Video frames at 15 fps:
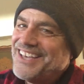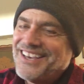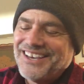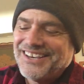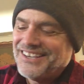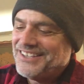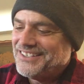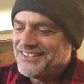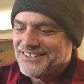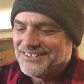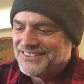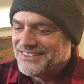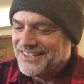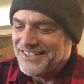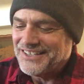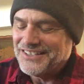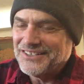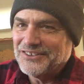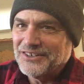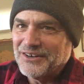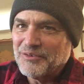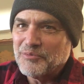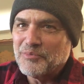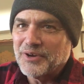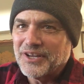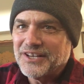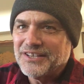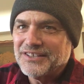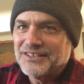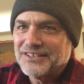Hey, hang in there,
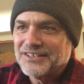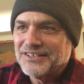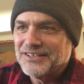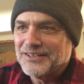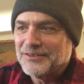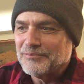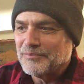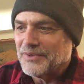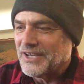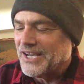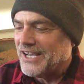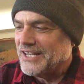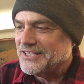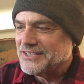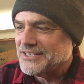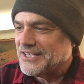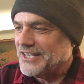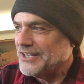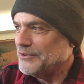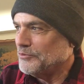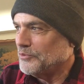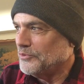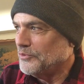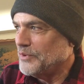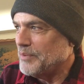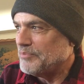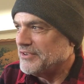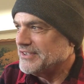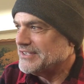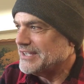everybody. I just had to
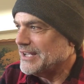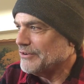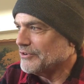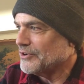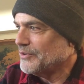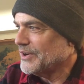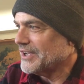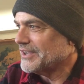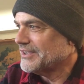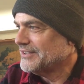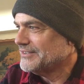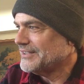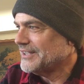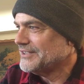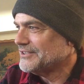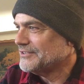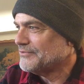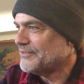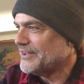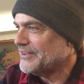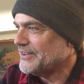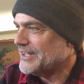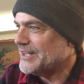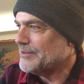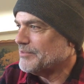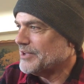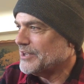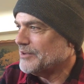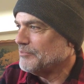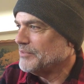whip this out quick because I just found out
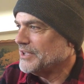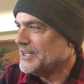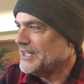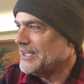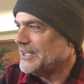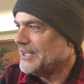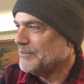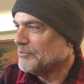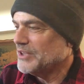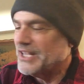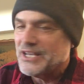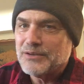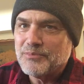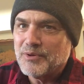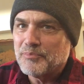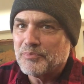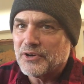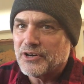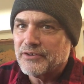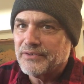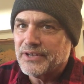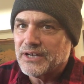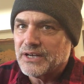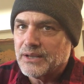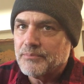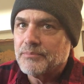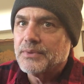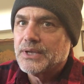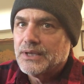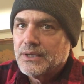about it, but I'm glad to be a part of it, and
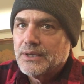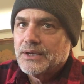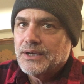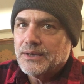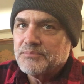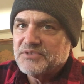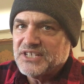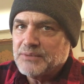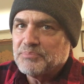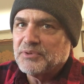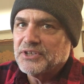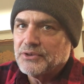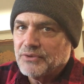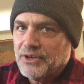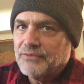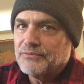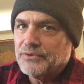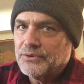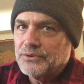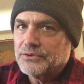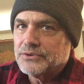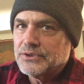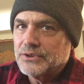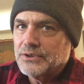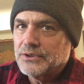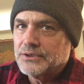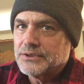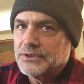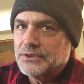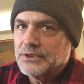I'm deeply grateful
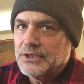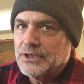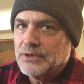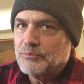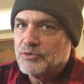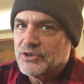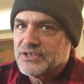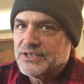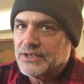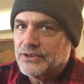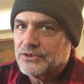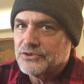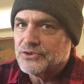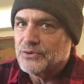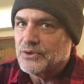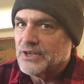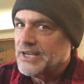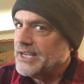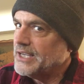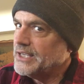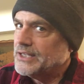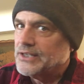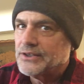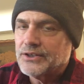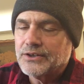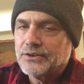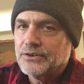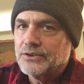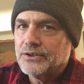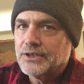to indie booksellers who are hanging in
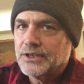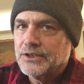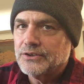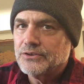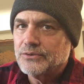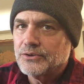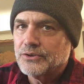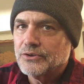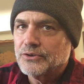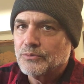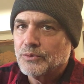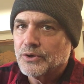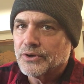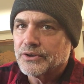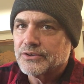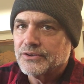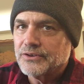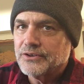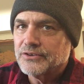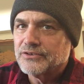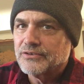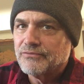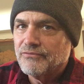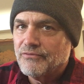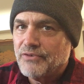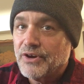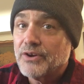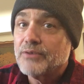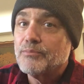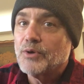there and doing good work to this
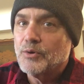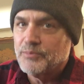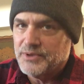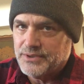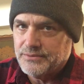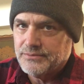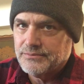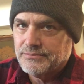very moment.